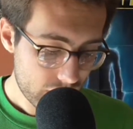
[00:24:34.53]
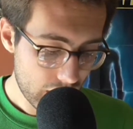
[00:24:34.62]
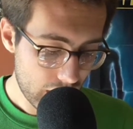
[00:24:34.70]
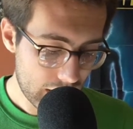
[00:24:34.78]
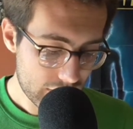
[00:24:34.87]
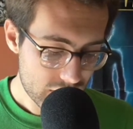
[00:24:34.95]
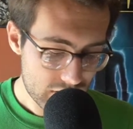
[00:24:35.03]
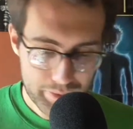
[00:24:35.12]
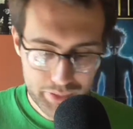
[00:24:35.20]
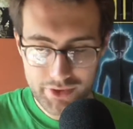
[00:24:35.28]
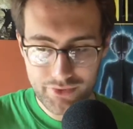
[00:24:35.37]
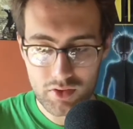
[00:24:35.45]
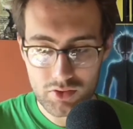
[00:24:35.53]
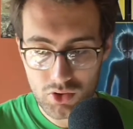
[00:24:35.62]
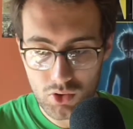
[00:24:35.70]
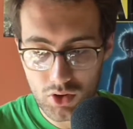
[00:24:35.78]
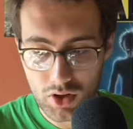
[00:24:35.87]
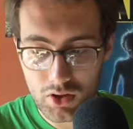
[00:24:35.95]
And just a brief little
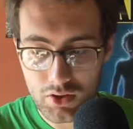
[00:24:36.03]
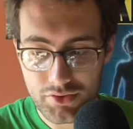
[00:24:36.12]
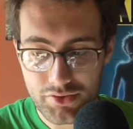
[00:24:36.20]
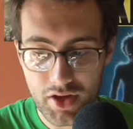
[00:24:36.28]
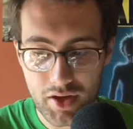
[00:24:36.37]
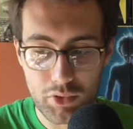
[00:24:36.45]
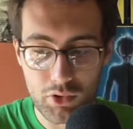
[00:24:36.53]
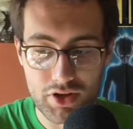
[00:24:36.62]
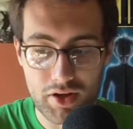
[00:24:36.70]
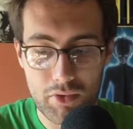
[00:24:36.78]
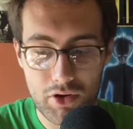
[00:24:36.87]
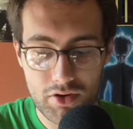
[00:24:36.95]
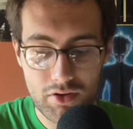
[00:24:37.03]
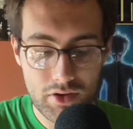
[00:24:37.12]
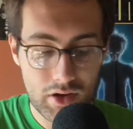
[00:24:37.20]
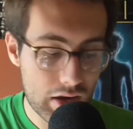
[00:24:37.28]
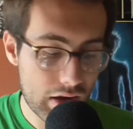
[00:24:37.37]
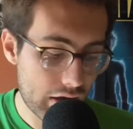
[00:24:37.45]
talk on sideboarding in Modern.
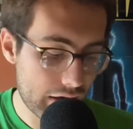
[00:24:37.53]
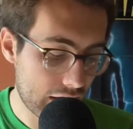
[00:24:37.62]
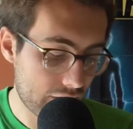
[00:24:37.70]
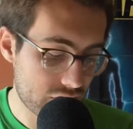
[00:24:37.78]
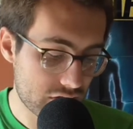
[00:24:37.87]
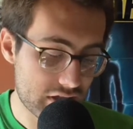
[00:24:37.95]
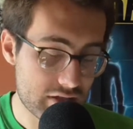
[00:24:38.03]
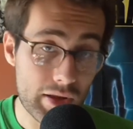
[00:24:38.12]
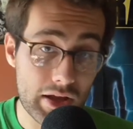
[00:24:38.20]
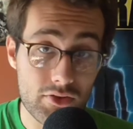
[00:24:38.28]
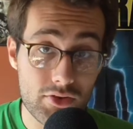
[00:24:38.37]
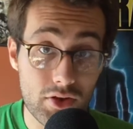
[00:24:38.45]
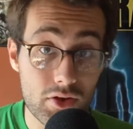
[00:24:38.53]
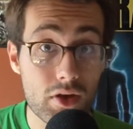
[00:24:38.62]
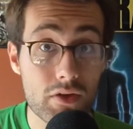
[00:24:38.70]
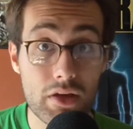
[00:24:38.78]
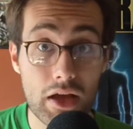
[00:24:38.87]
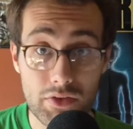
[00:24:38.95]
Like I've just explained to you,
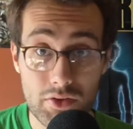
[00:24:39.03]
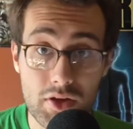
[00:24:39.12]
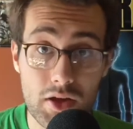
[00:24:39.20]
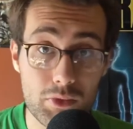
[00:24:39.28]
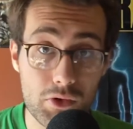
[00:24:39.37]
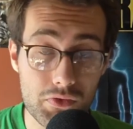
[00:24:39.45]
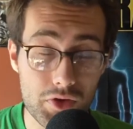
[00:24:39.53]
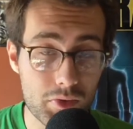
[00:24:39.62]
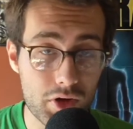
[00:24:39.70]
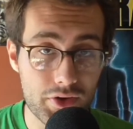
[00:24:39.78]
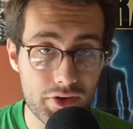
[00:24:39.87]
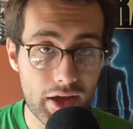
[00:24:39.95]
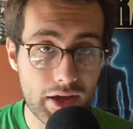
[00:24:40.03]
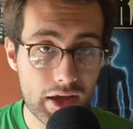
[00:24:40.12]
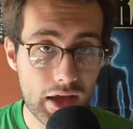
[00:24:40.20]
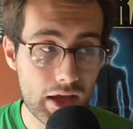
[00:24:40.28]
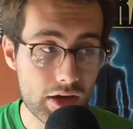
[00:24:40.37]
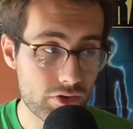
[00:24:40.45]
if you have a sideboard for your Modern
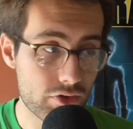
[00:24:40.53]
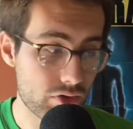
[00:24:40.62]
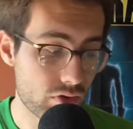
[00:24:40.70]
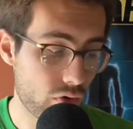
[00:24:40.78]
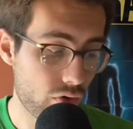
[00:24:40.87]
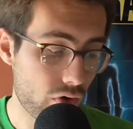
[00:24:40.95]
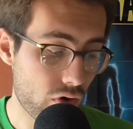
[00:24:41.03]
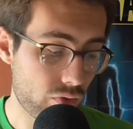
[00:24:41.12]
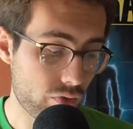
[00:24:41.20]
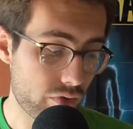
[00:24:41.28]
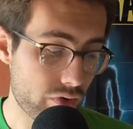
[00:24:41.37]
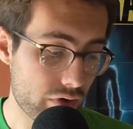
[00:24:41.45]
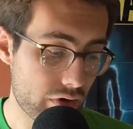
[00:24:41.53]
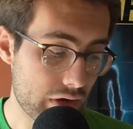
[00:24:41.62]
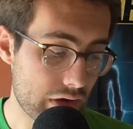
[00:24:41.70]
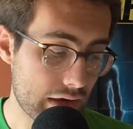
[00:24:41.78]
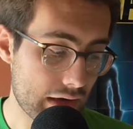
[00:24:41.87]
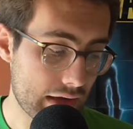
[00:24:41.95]
deck and you're not
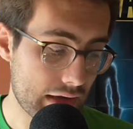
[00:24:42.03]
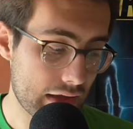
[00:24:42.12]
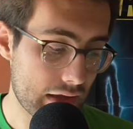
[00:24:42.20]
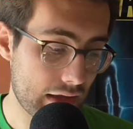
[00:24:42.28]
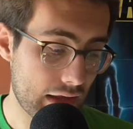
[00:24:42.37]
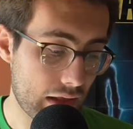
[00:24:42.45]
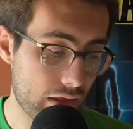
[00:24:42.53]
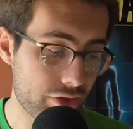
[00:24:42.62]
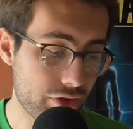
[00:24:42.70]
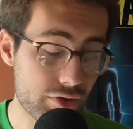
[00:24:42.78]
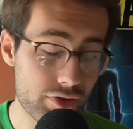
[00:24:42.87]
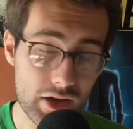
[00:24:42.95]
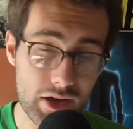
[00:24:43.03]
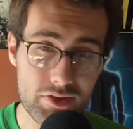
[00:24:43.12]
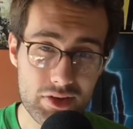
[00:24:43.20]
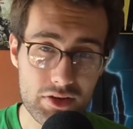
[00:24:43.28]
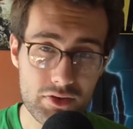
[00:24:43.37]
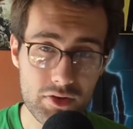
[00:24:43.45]
really
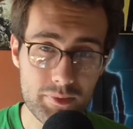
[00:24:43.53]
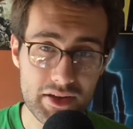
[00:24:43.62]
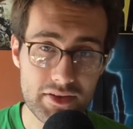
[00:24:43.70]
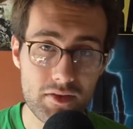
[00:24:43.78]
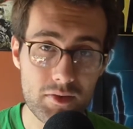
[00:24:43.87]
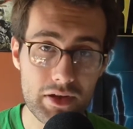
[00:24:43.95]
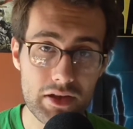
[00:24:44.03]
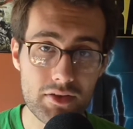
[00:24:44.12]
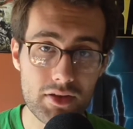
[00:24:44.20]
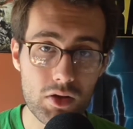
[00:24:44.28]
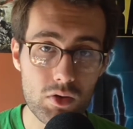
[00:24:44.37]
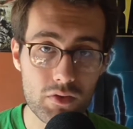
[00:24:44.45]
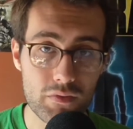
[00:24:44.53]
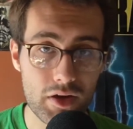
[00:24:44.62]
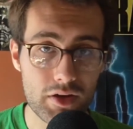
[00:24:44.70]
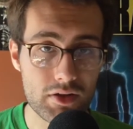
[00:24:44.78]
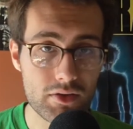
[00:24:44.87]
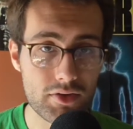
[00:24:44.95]
utilising it to its best ability, or you're
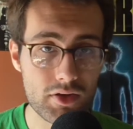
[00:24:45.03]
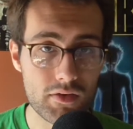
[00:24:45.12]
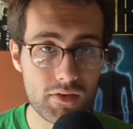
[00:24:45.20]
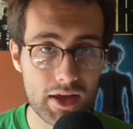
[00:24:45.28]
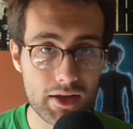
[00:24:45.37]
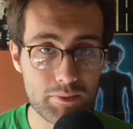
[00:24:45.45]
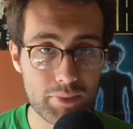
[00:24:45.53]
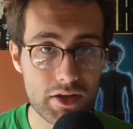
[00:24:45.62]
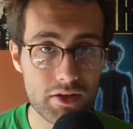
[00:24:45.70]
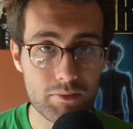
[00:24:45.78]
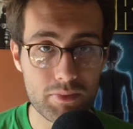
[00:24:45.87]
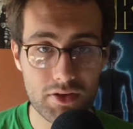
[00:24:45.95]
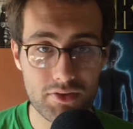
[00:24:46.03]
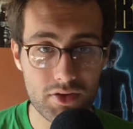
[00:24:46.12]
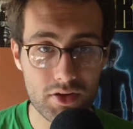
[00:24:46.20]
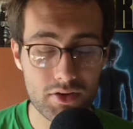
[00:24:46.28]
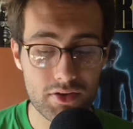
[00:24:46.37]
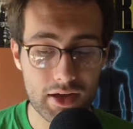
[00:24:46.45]
finding yourself getting beaten by
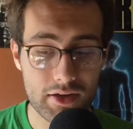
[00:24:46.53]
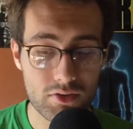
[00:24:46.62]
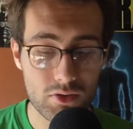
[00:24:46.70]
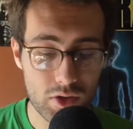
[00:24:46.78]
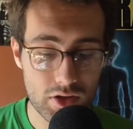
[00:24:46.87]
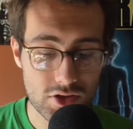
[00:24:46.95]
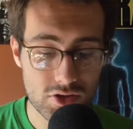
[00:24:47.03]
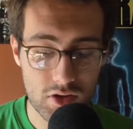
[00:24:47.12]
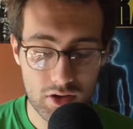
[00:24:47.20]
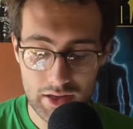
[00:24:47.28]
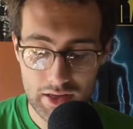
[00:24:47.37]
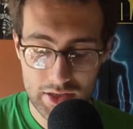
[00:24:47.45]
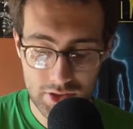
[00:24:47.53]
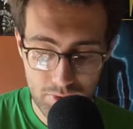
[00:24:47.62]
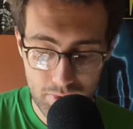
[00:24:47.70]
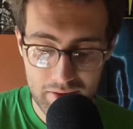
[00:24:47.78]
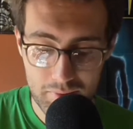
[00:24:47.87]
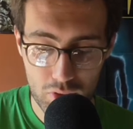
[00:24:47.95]
certain decks quite strongly in your
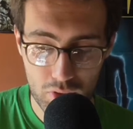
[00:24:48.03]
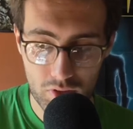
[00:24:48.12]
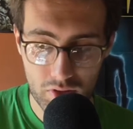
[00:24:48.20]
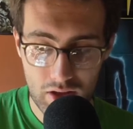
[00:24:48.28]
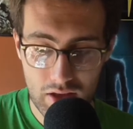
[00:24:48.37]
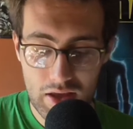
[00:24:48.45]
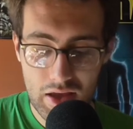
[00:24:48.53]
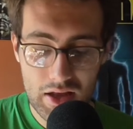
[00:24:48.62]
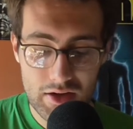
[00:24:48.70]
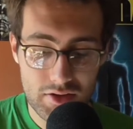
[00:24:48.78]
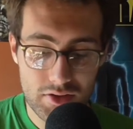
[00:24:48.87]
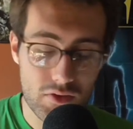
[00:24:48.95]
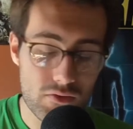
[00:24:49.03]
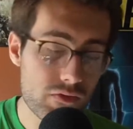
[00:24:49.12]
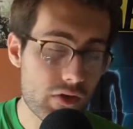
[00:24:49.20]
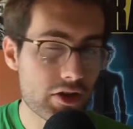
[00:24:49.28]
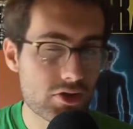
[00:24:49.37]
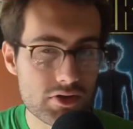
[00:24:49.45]
main board, and you don't
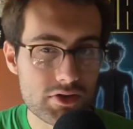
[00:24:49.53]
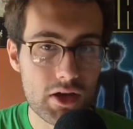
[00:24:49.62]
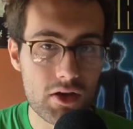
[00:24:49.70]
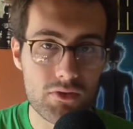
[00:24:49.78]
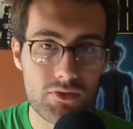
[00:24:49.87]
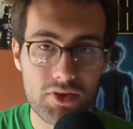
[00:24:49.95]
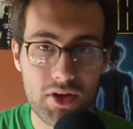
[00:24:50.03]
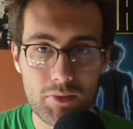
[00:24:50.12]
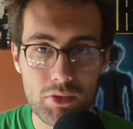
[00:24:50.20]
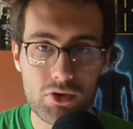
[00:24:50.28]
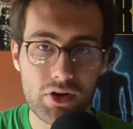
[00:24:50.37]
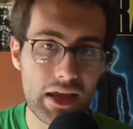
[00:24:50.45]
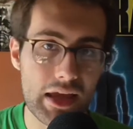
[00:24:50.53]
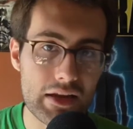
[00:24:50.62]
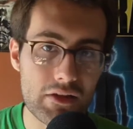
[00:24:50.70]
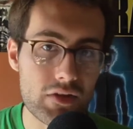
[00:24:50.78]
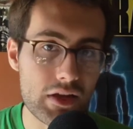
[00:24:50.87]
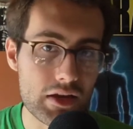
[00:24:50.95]
find yourself sideboarding
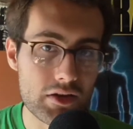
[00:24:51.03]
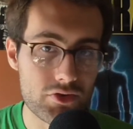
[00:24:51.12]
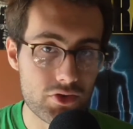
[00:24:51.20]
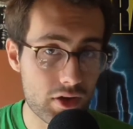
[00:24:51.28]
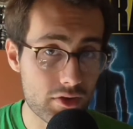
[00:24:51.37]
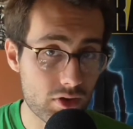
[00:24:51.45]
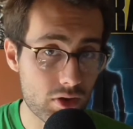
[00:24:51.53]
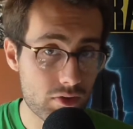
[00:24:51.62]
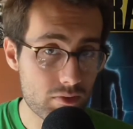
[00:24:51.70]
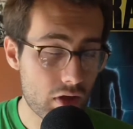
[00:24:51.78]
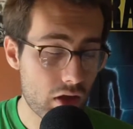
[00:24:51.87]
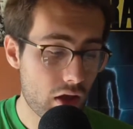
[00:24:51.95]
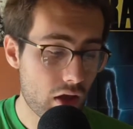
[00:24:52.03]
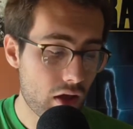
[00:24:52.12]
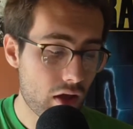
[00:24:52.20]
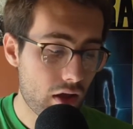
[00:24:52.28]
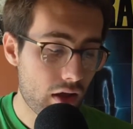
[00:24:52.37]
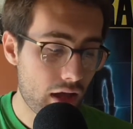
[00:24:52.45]
anything in to try and stop them,
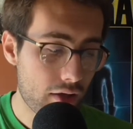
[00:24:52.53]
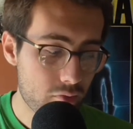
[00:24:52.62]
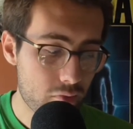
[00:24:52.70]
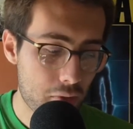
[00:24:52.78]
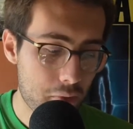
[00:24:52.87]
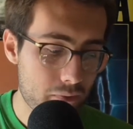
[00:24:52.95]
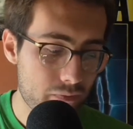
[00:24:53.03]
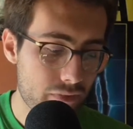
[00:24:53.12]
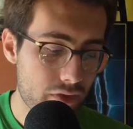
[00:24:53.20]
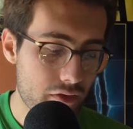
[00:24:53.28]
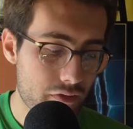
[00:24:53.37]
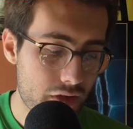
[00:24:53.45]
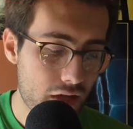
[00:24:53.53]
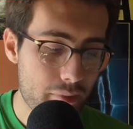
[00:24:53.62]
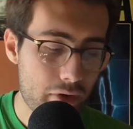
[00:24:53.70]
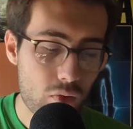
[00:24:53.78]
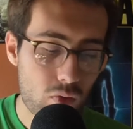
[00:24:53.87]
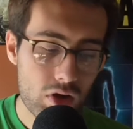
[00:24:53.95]
have a moment, think
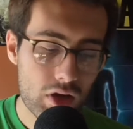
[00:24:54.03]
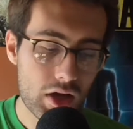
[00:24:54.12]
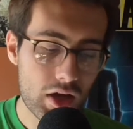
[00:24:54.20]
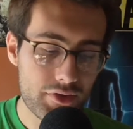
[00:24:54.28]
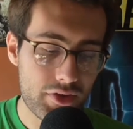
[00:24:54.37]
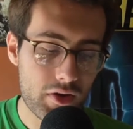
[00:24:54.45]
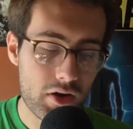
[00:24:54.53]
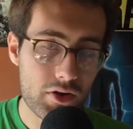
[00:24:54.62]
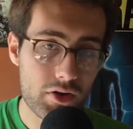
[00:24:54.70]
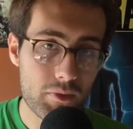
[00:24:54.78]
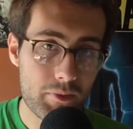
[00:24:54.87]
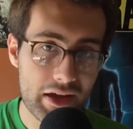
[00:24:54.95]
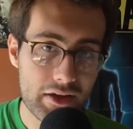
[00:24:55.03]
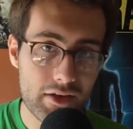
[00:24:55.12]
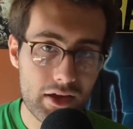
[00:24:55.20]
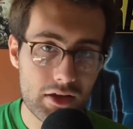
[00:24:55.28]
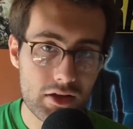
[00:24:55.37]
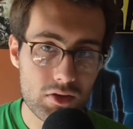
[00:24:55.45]
about what cards there are in your main
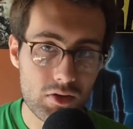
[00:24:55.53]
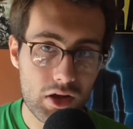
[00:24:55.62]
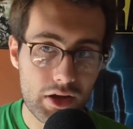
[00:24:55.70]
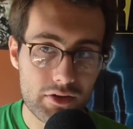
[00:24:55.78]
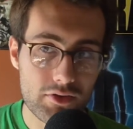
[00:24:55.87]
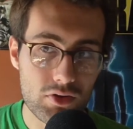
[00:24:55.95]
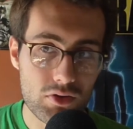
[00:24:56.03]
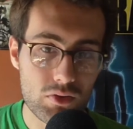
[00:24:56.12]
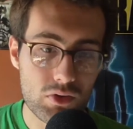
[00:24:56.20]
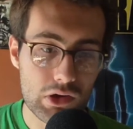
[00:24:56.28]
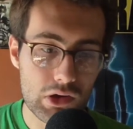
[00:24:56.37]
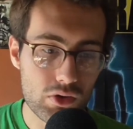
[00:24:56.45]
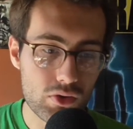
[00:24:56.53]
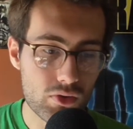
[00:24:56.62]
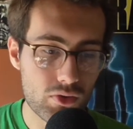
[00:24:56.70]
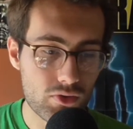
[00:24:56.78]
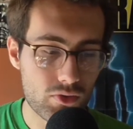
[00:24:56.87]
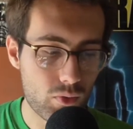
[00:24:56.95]
deck you'd like to
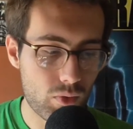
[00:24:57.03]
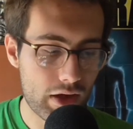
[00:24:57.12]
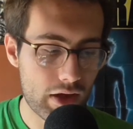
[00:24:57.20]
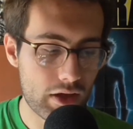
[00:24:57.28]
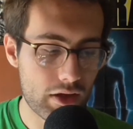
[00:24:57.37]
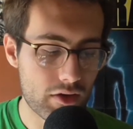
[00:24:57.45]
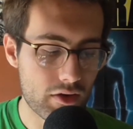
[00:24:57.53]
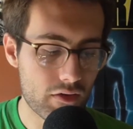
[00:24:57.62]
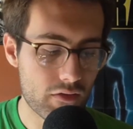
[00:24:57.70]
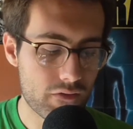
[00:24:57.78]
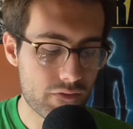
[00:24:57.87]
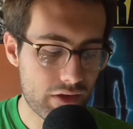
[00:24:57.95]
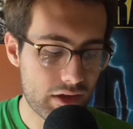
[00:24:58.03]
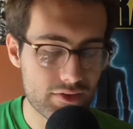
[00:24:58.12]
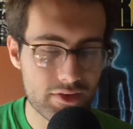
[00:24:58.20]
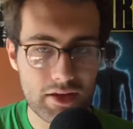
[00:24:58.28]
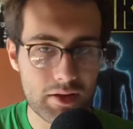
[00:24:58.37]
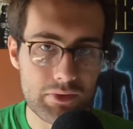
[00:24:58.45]
lose when
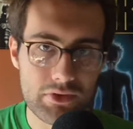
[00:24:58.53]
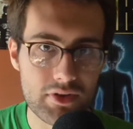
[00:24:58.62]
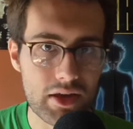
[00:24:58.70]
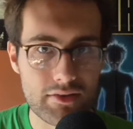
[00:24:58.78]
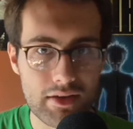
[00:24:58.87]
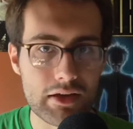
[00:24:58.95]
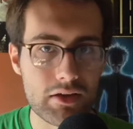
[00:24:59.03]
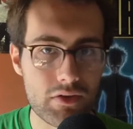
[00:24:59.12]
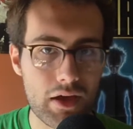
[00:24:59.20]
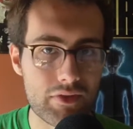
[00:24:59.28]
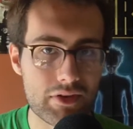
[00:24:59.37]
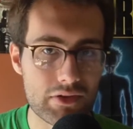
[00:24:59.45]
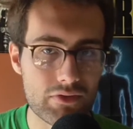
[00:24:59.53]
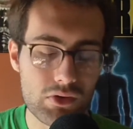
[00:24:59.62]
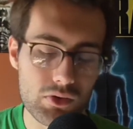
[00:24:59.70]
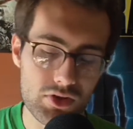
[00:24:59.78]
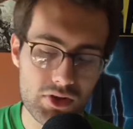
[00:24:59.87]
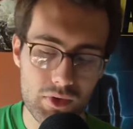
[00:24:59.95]
facing said deck you're having
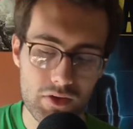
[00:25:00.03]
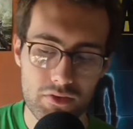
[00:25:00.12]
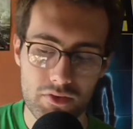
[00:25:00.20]
difficulty with.